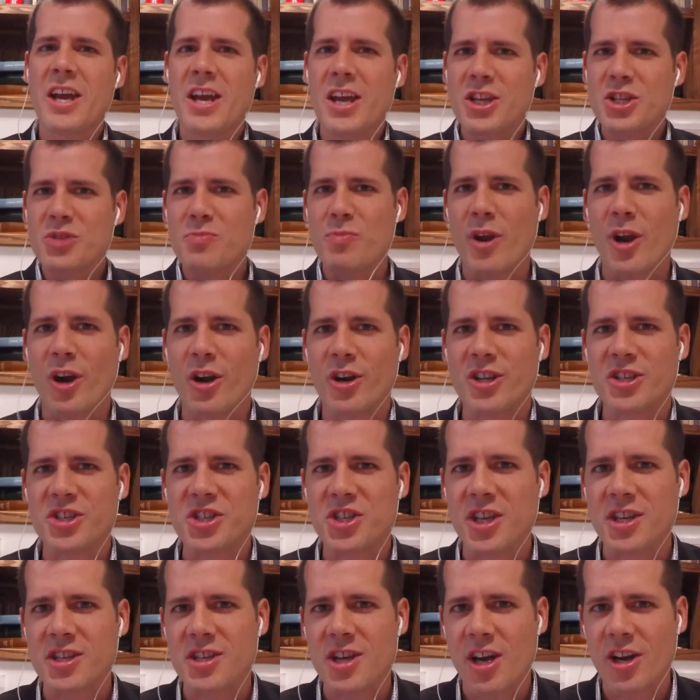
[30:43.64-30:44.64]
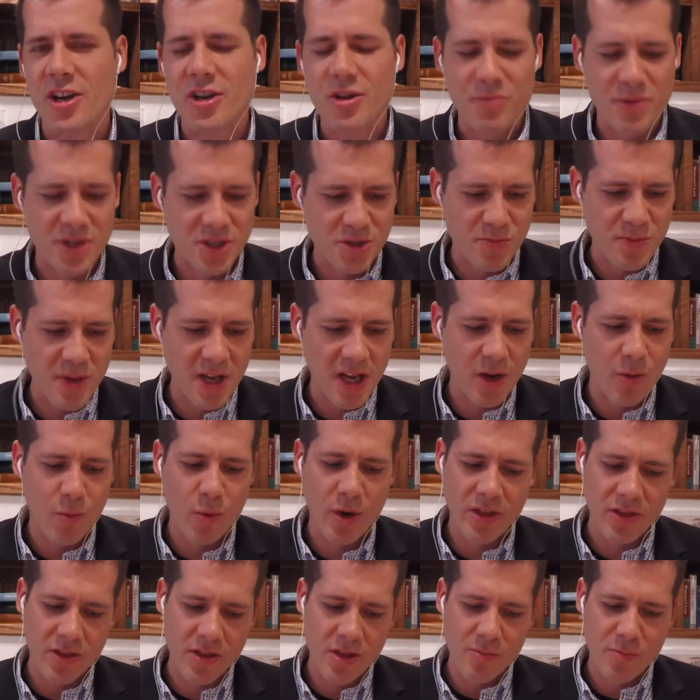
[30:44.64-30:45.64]
It's been our distinct honor to be speaking
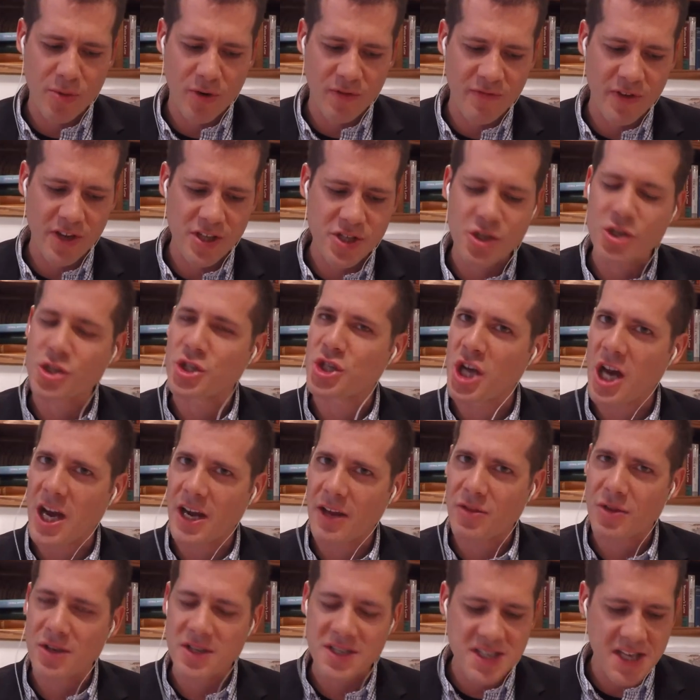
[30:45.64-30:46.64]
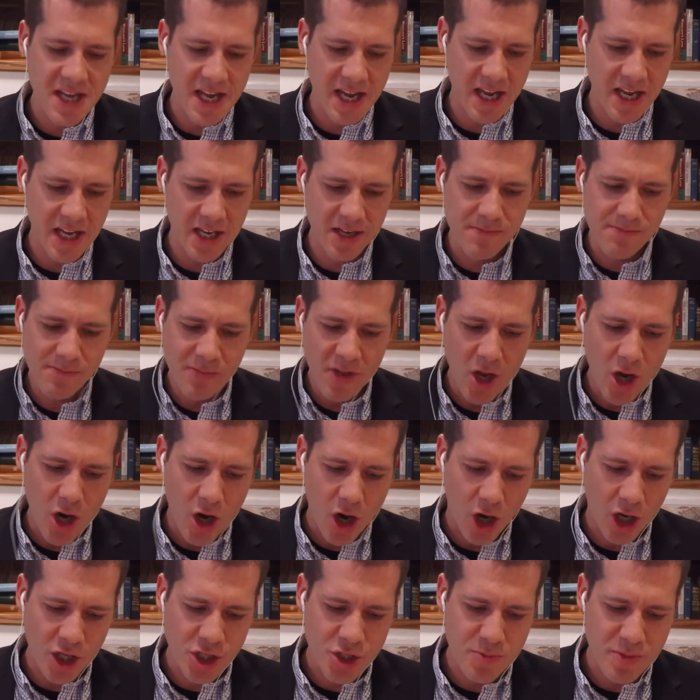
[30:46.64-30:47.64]
with Professor Jonathan Tan,
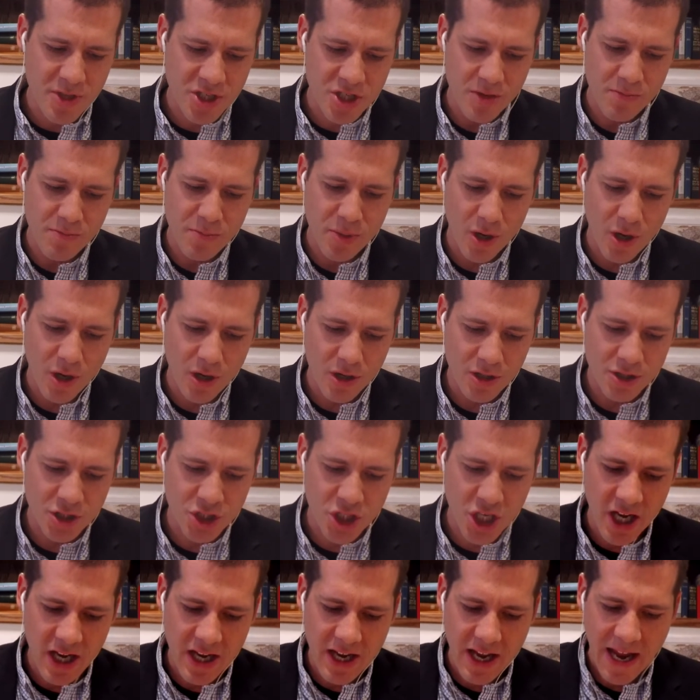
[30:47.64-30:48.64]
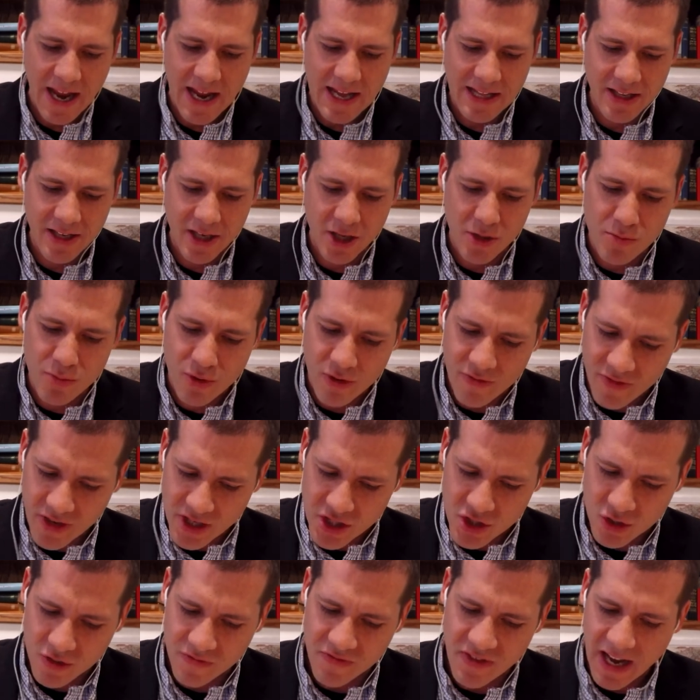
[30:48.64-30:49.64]
Archbishop Paul J. Hallinan,
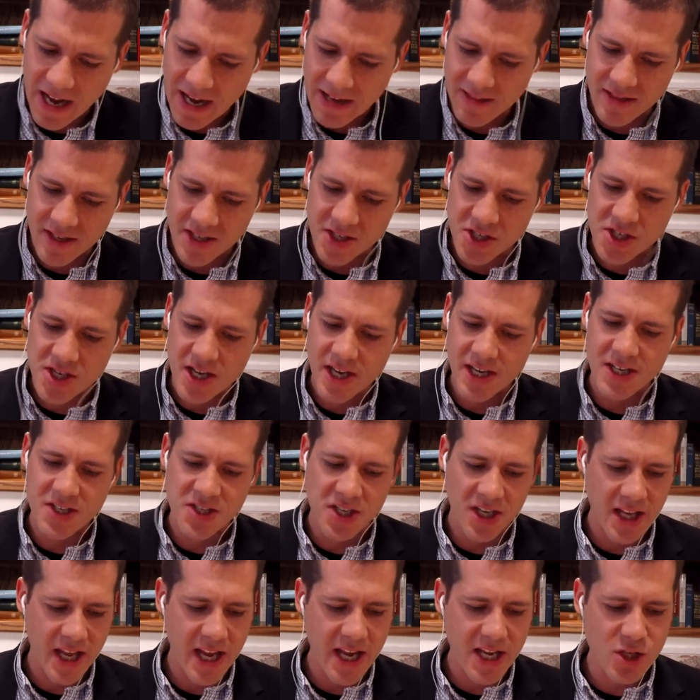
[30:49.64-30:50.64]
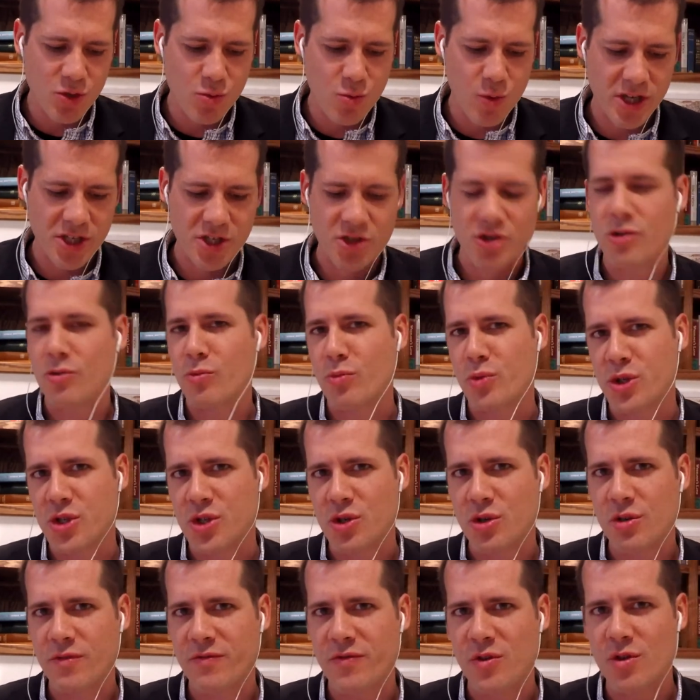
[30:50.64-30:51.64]
Professor of Catholic Studies at Case Western
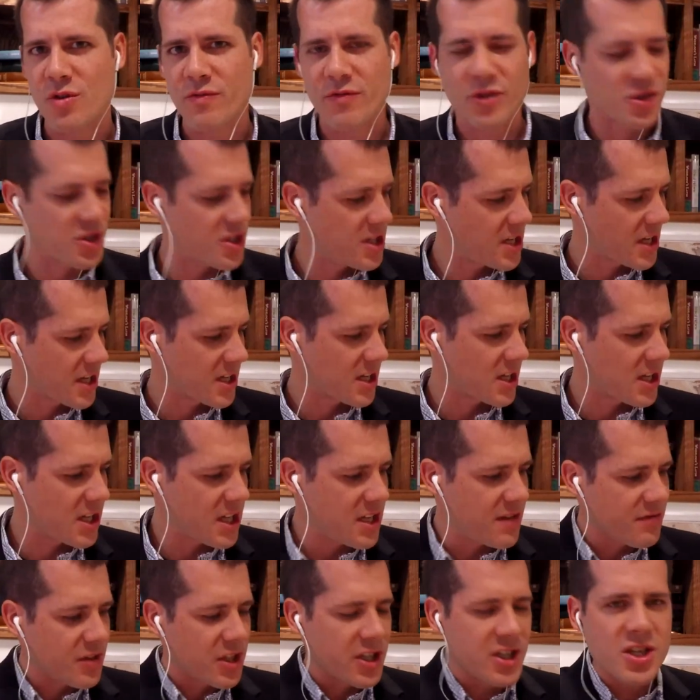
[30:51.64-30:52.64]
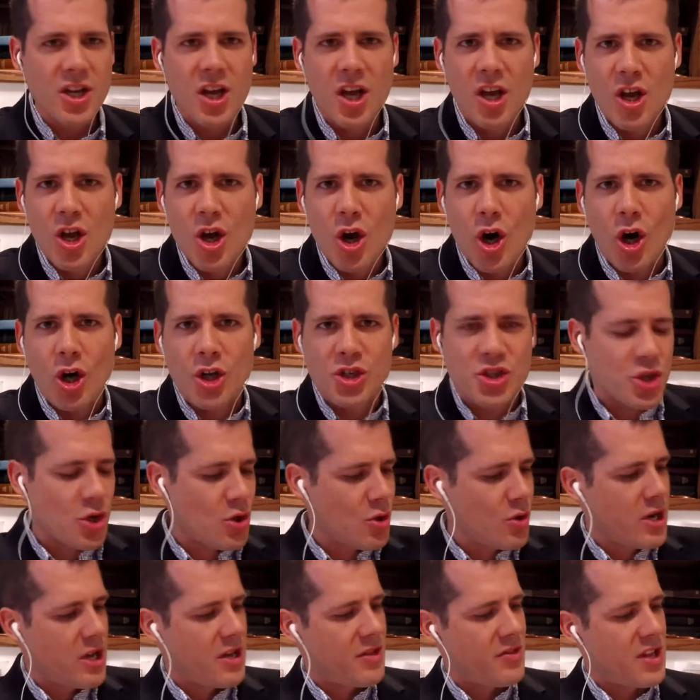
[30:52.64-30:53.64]
Reserve University in Cleveland,
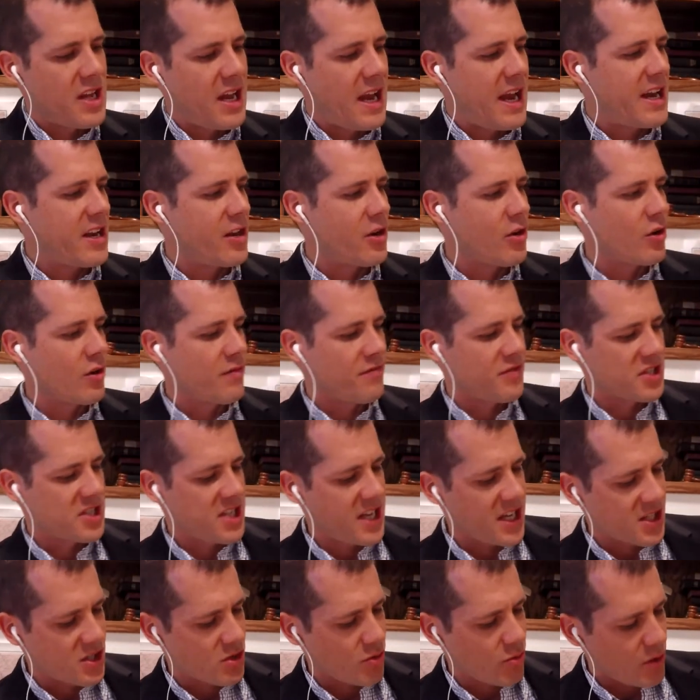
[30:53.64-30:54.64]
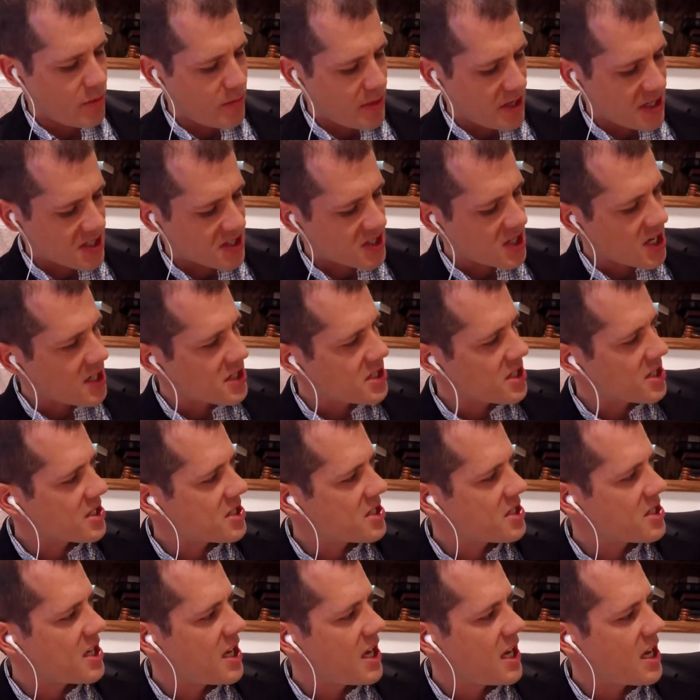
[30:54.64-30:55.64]
also the editor of the text that we've been discussing
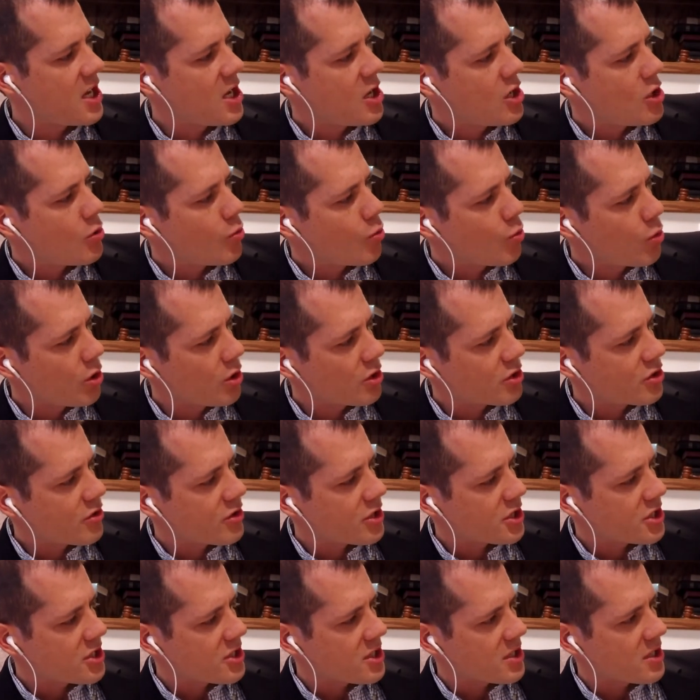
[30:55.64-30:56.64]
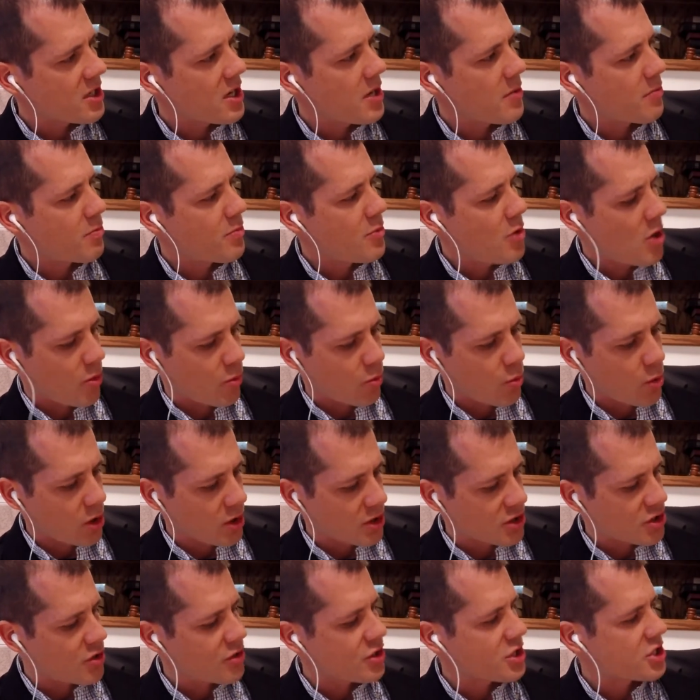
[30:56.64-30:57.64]
today, World
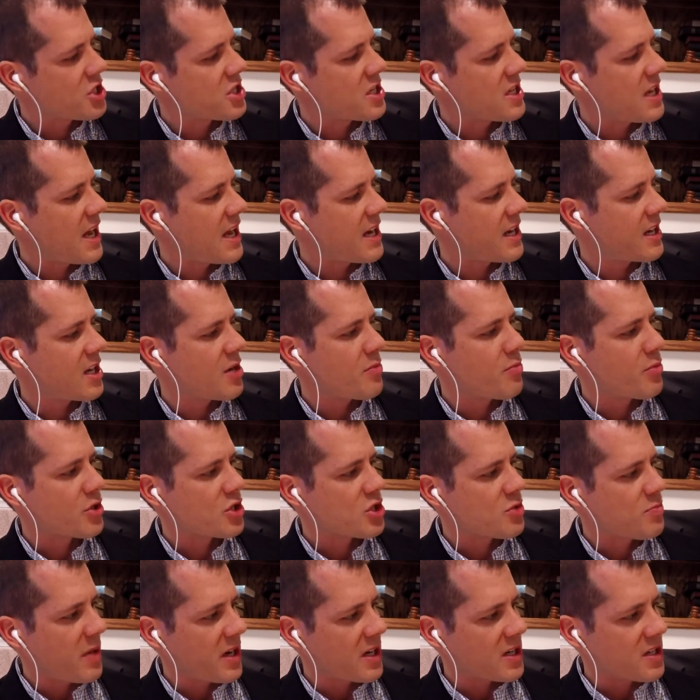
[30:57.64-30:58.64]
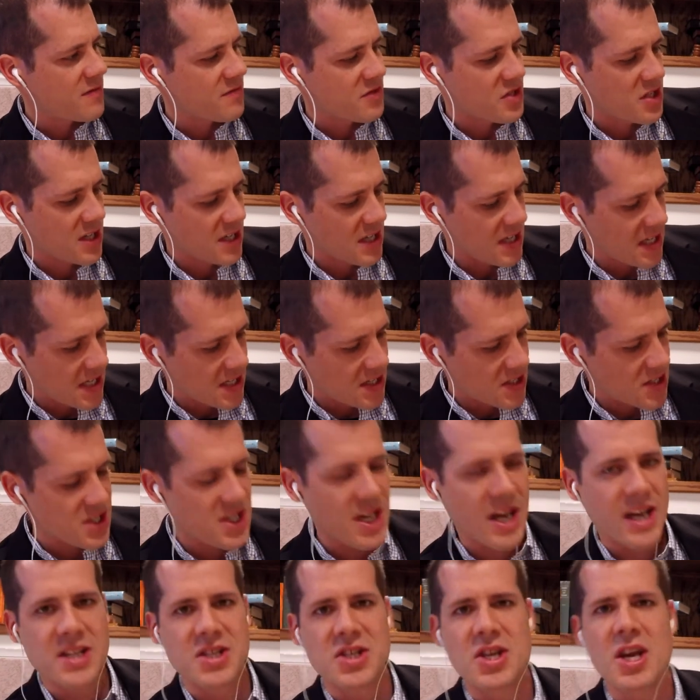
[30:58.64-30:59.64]
Christianity: Perspectives and
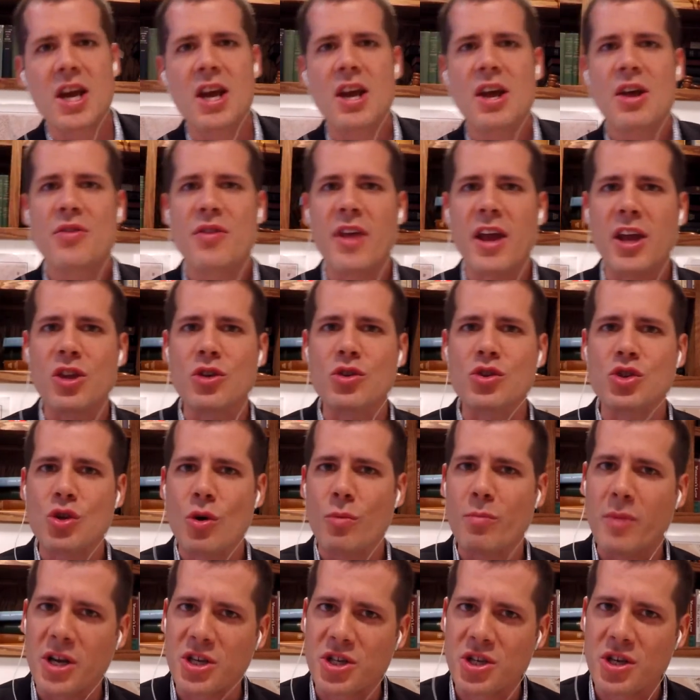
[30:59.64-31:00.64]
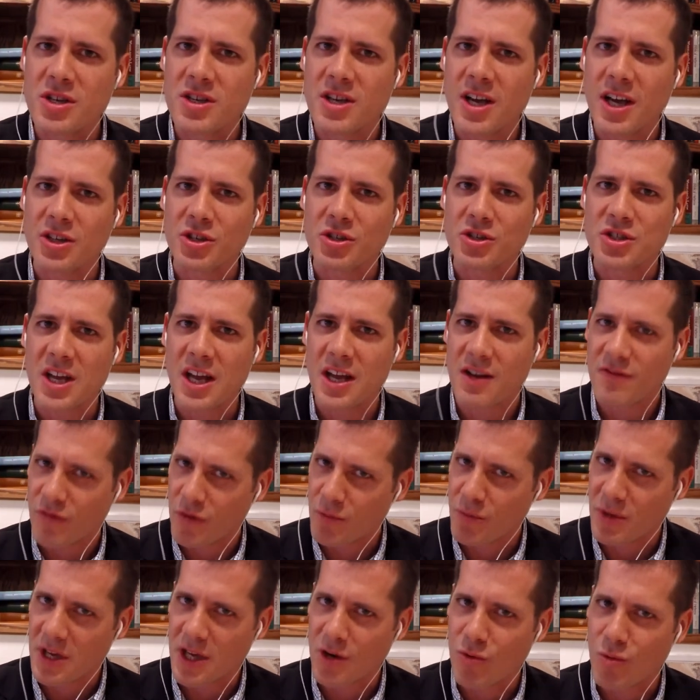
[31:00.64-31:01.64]
Insights. Thank you so much, Dr. Tan, for
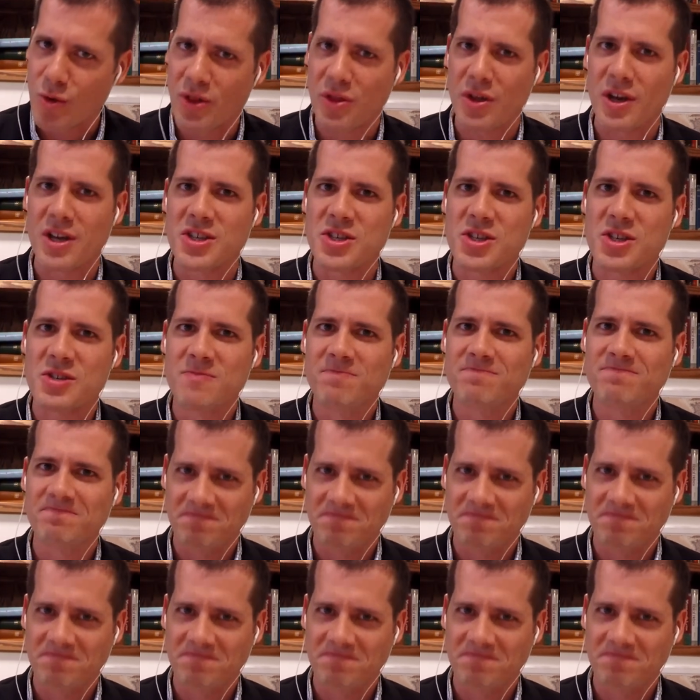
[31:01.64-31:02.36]
being with us.